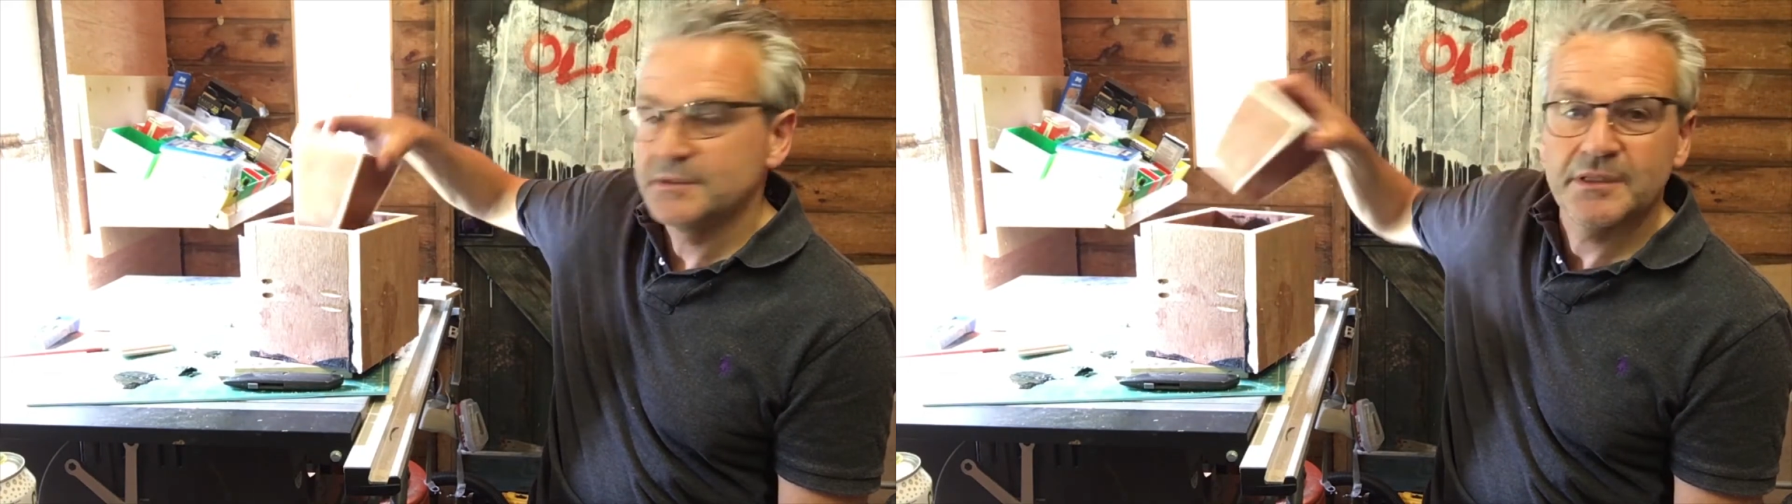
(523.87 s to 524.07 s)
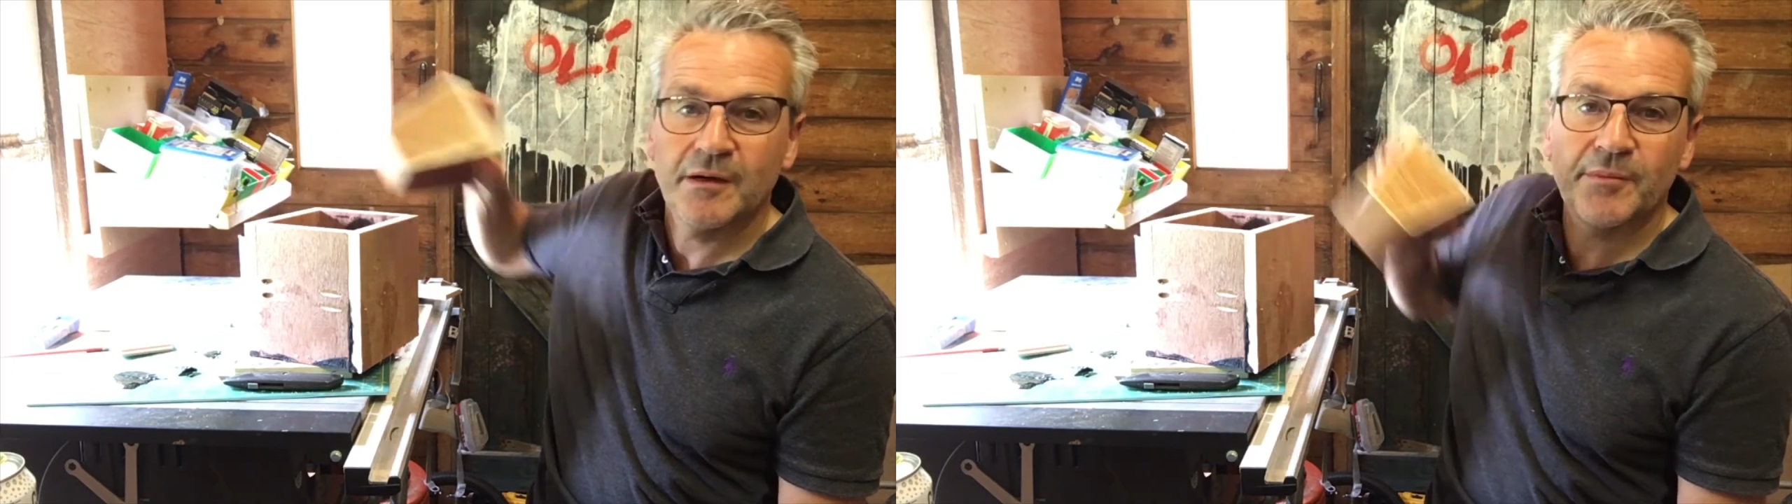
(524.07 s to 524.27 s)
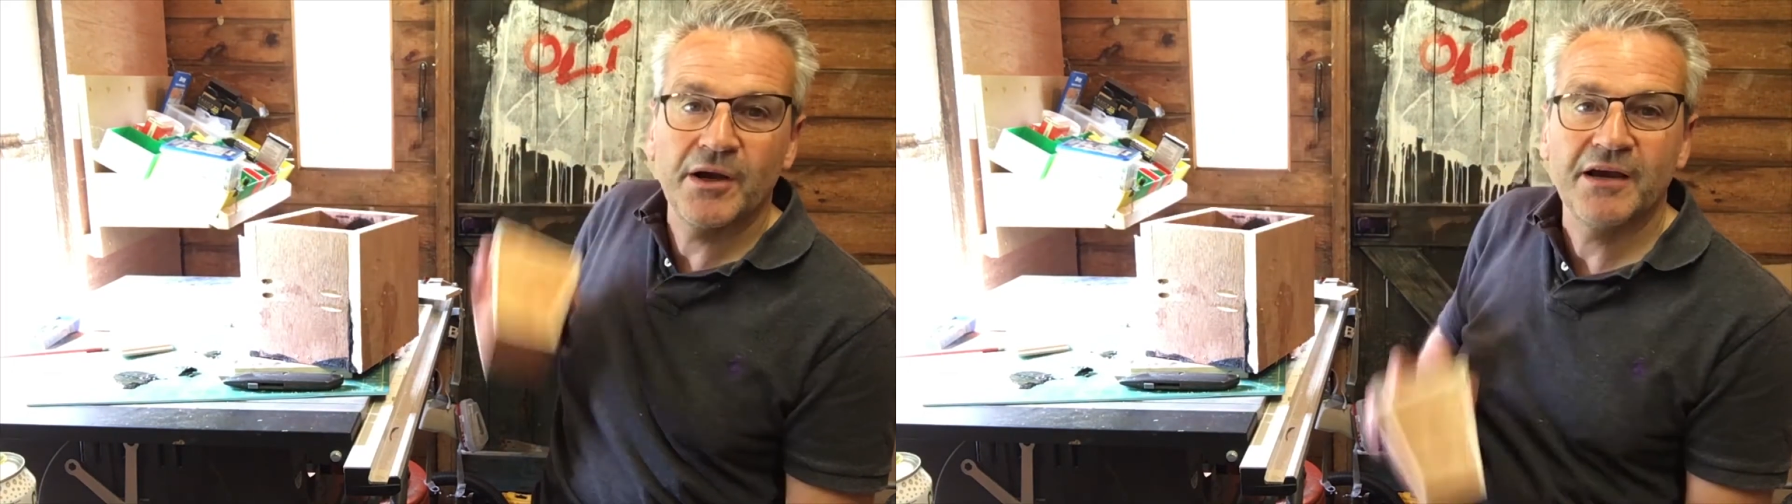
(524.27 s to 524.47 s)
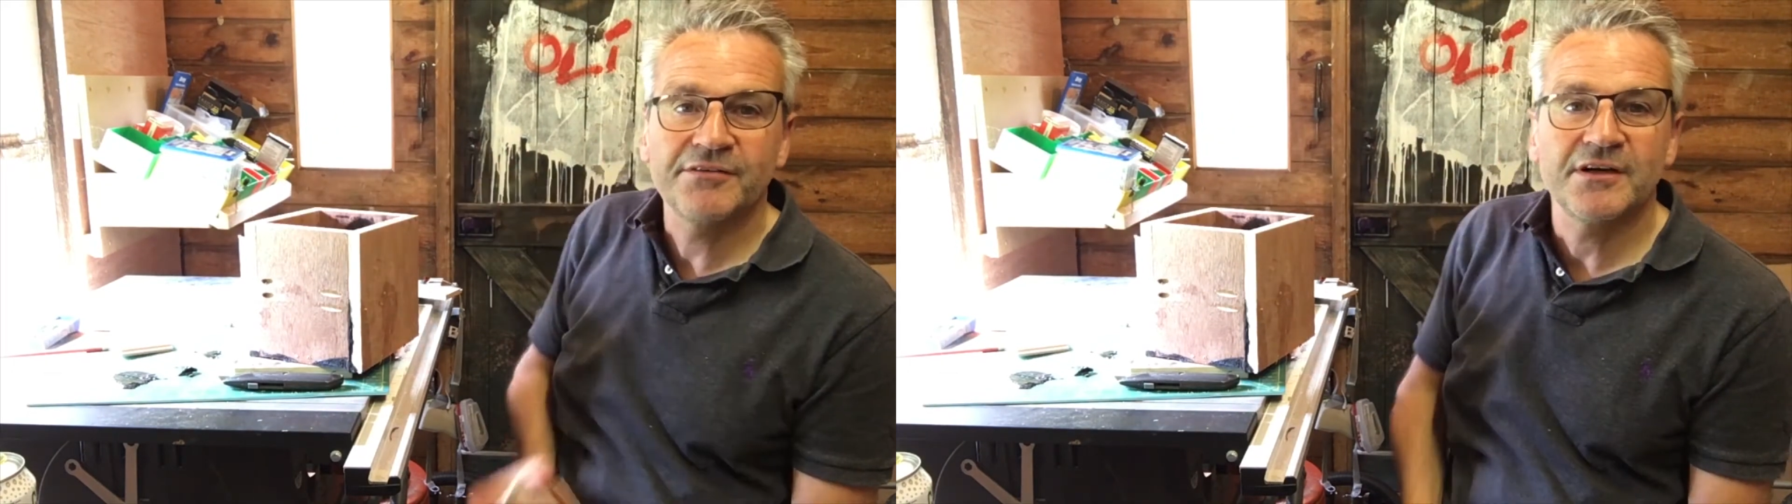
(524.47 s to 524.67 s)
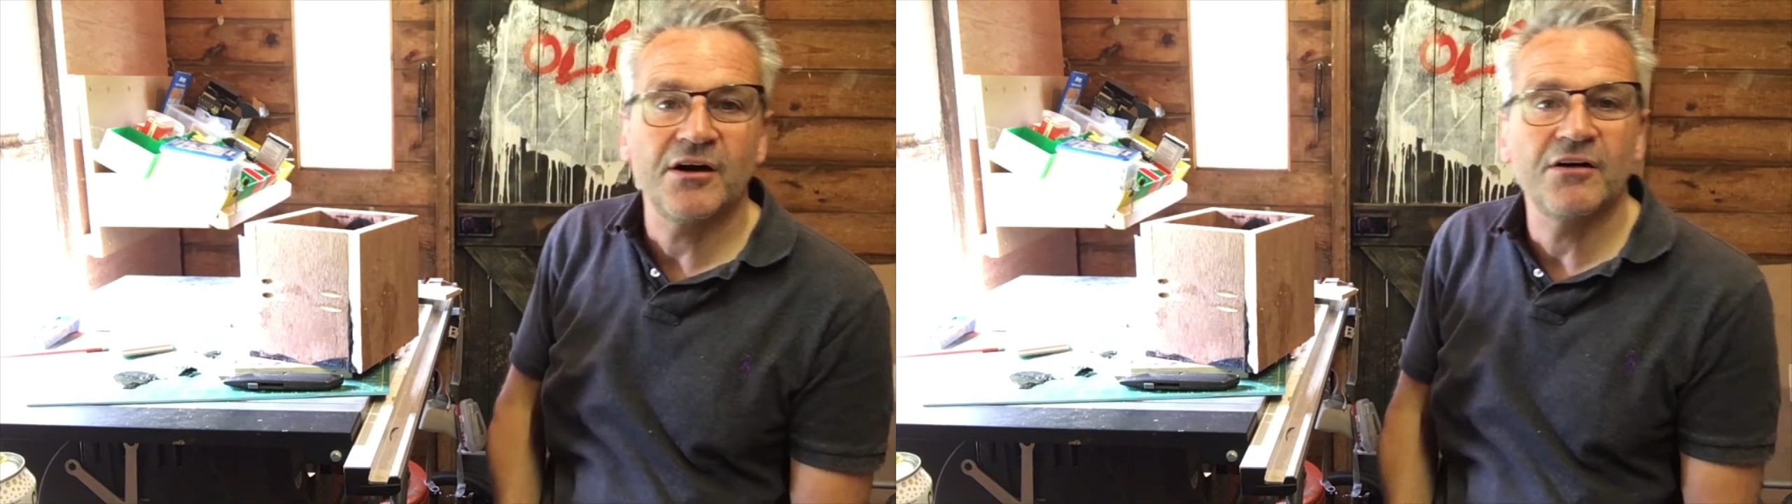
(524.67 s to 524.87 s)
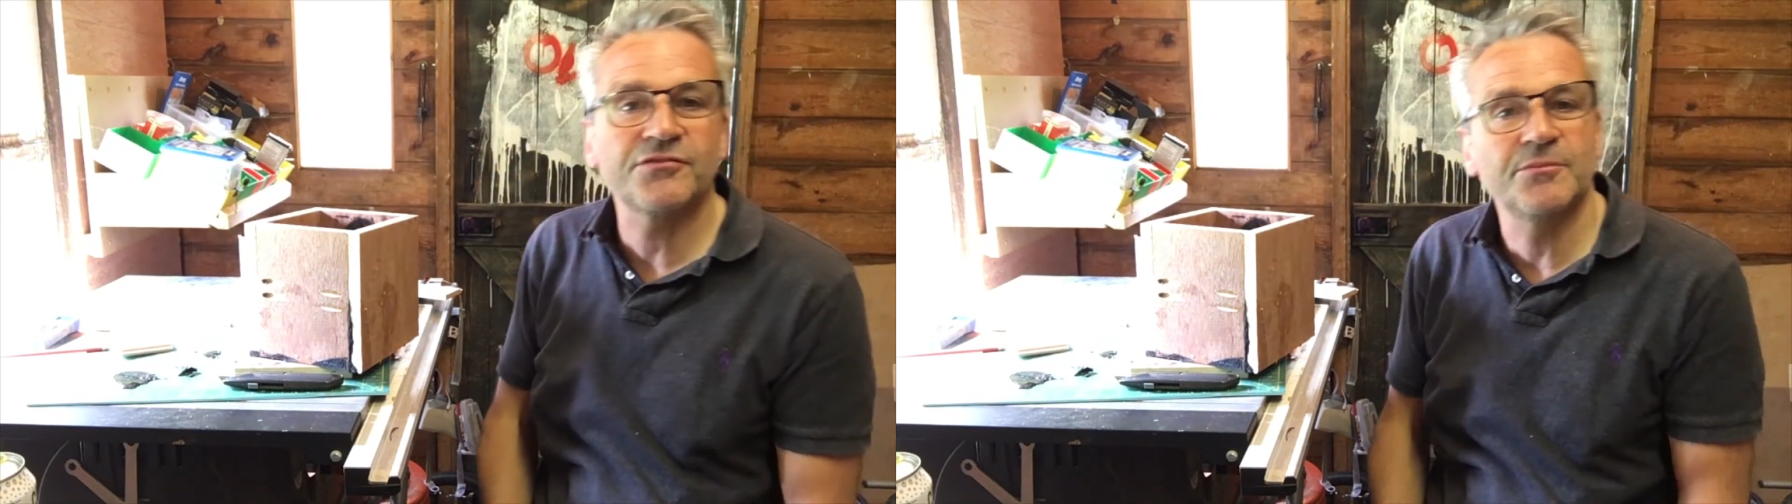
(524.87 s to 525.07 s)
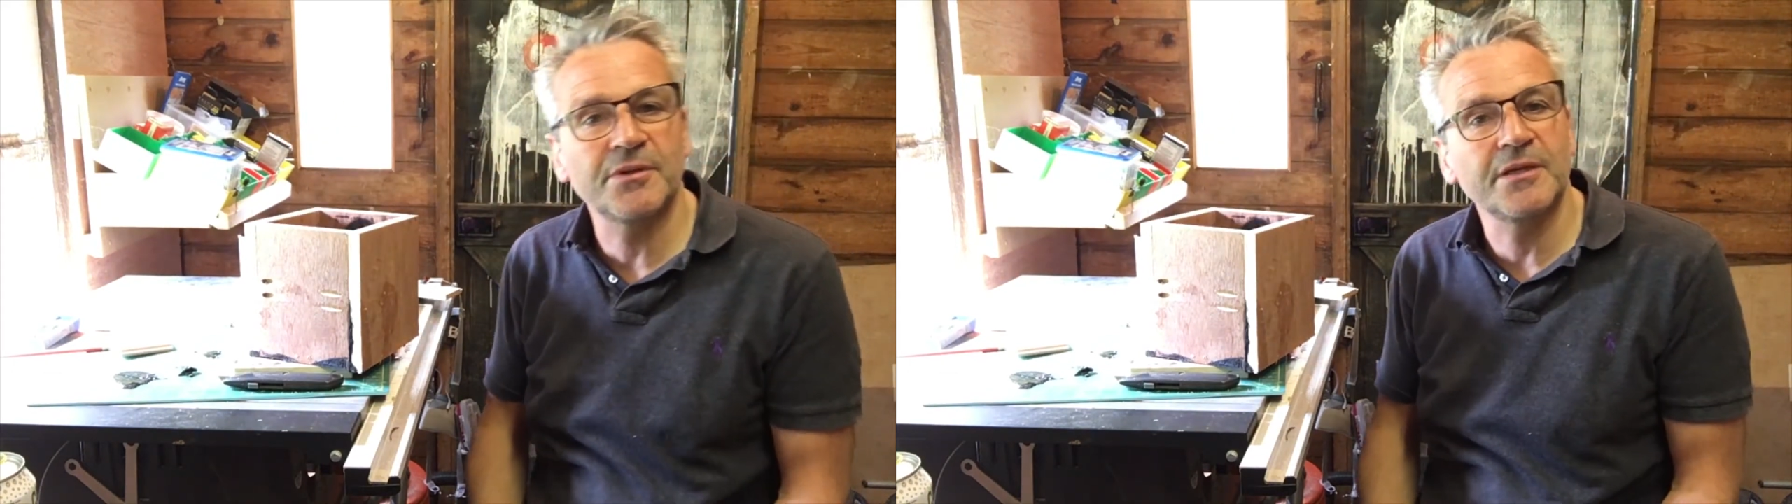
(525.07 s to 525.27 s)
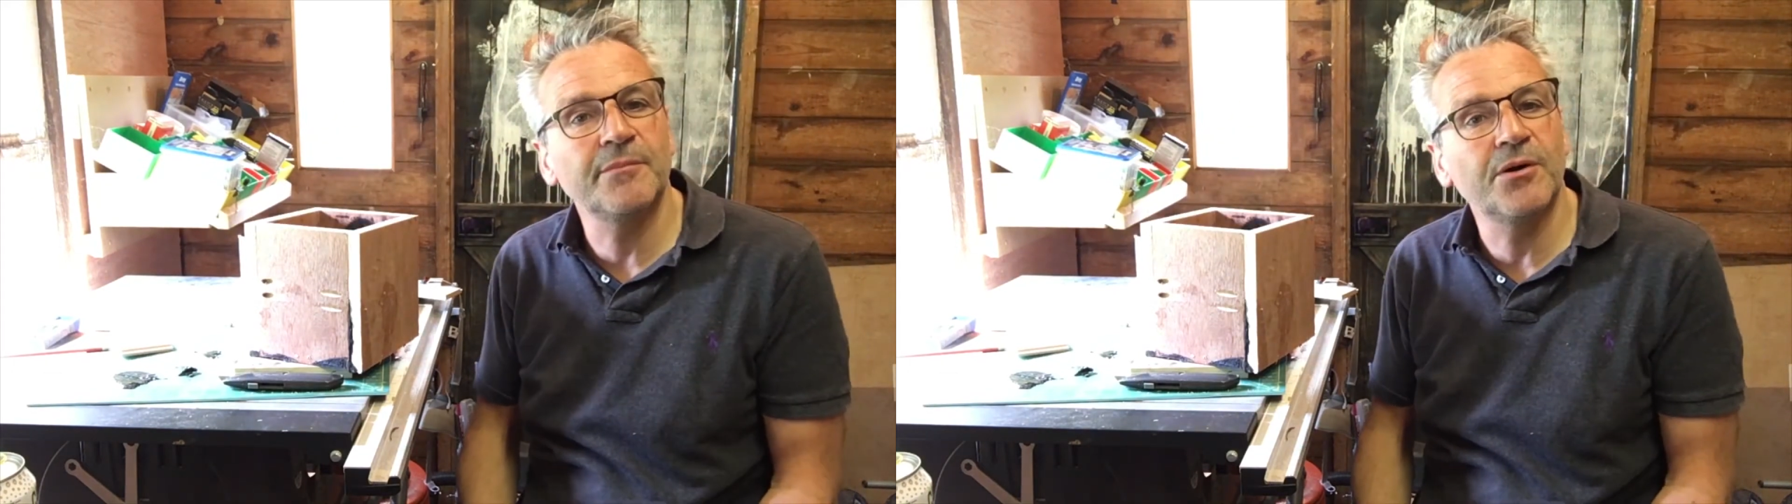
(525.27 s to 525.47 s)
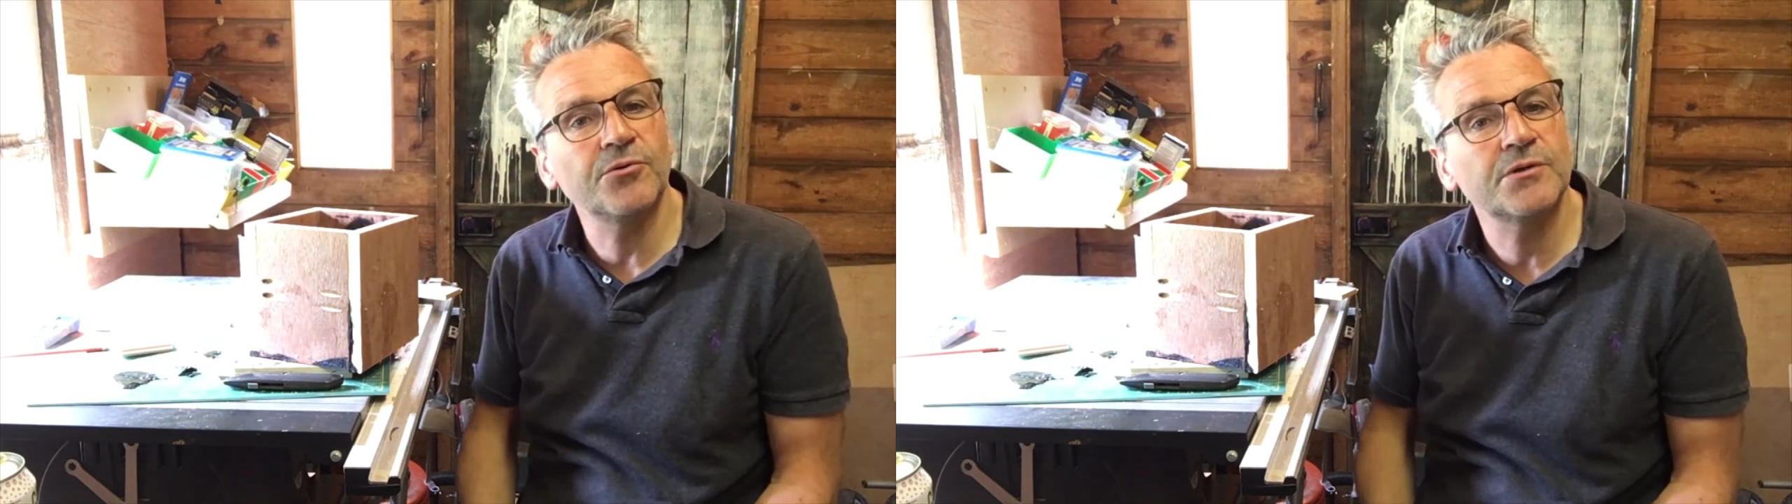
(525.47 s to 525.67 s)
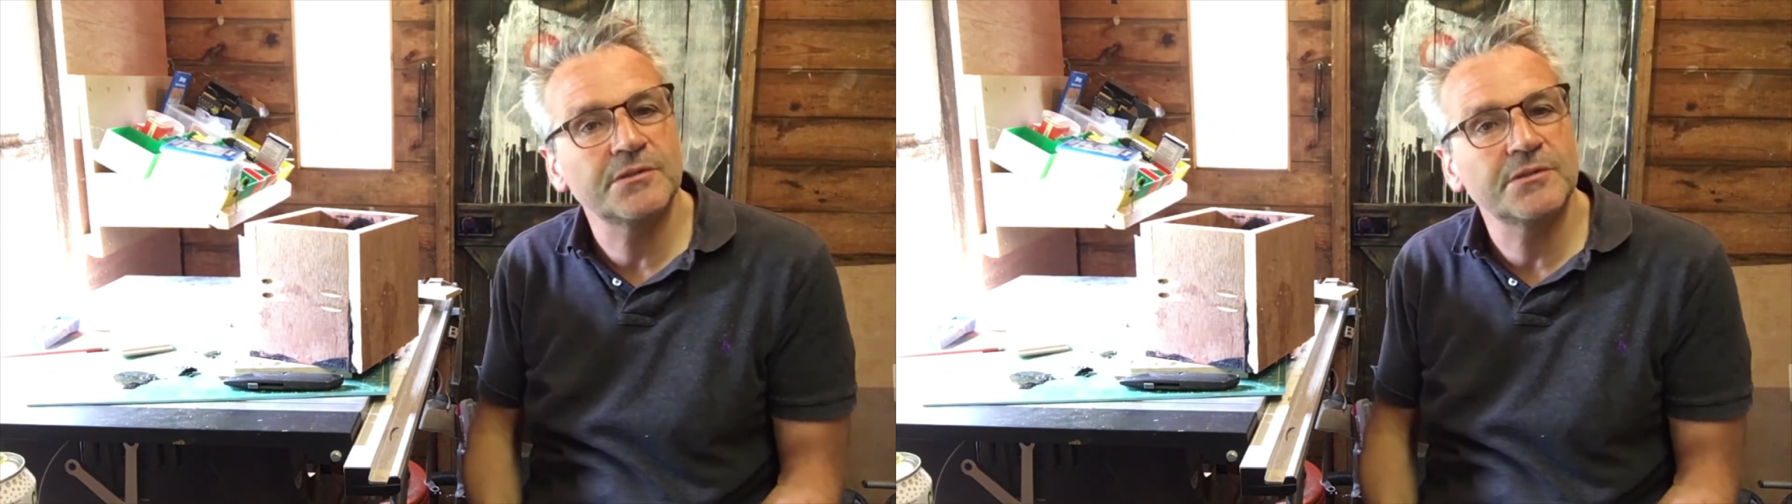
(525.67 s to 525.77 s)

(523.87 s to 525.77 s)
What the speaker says: I might have a half complete mould